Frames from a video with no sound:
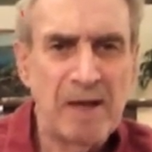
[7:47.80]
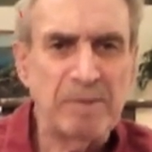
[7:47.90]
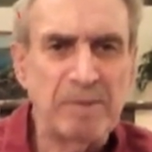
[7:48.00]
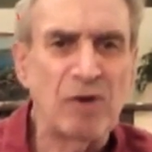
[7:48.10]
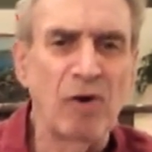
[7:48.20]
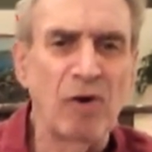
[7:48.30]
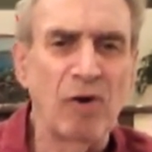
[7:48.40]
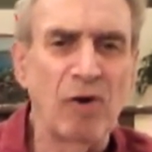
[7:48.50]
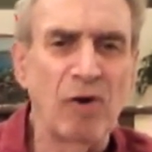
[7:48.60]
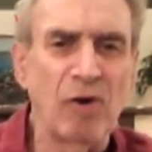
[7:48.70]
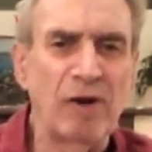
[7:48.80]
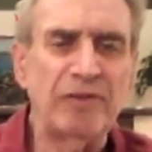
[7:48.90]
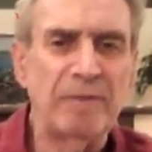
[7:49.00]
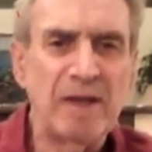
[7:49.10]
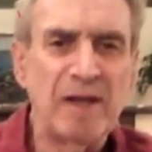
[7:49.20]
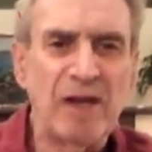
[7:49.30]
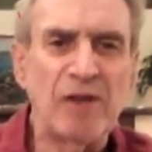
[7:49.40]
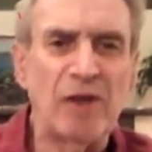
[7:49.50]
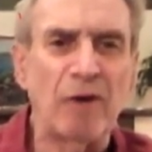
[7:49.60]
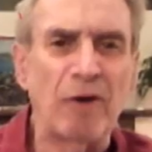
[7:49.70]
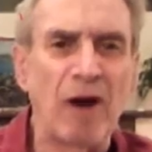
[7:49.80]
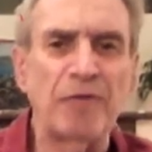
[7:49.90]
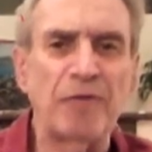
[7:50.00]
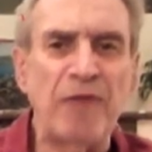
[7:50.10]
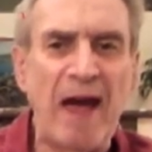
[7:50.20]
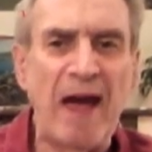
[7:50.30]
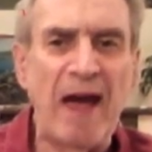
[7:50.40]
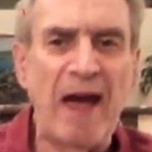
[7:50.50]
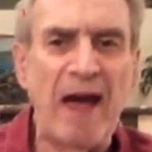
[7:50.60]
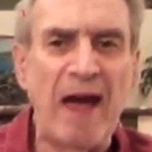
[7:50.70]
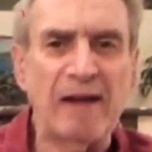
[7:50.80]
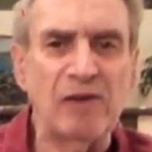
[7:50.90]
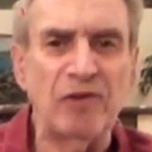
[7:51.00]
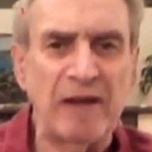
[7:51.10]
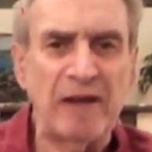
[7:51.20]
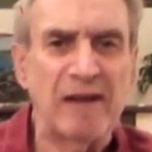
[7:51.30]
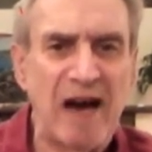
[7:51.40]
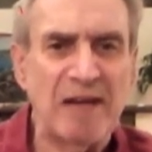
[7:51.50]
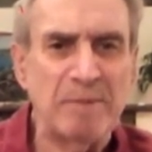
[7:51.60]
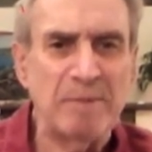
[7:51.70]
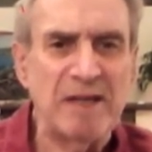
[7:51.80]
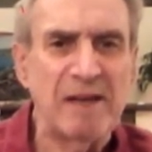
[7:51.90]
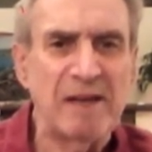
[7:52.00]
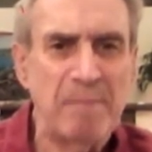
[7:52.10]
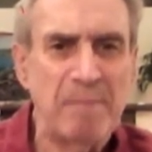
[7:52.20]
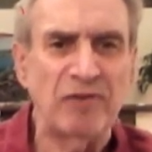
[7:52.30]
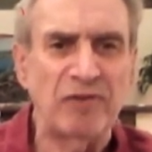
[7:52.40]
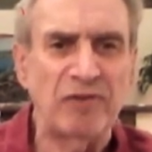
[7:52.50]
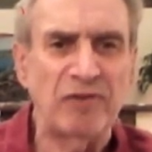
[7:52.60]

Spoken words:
because there are other factors that affect the economy that mask it.